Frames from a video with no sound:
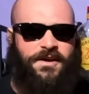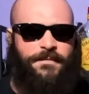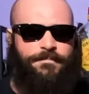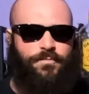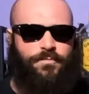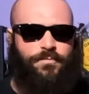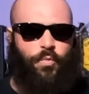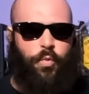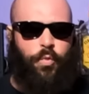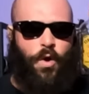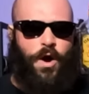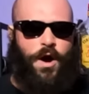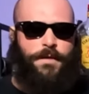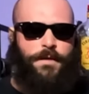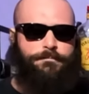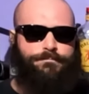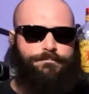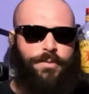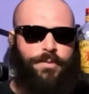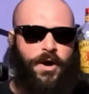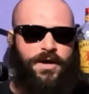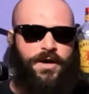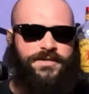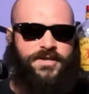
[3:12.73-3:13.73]
One
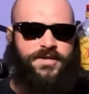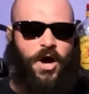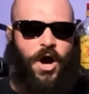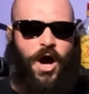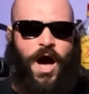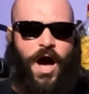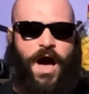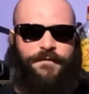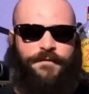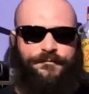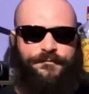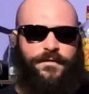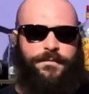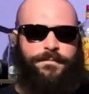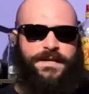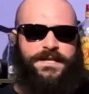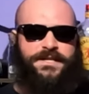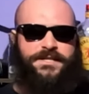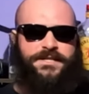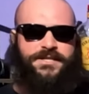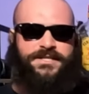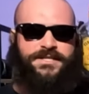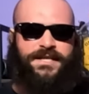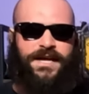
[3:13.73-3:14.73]
punt off from
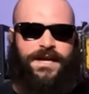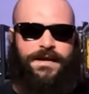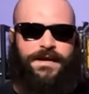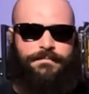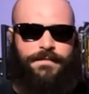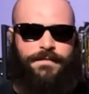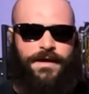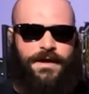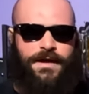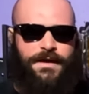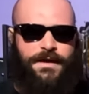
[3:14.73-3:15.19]
each team?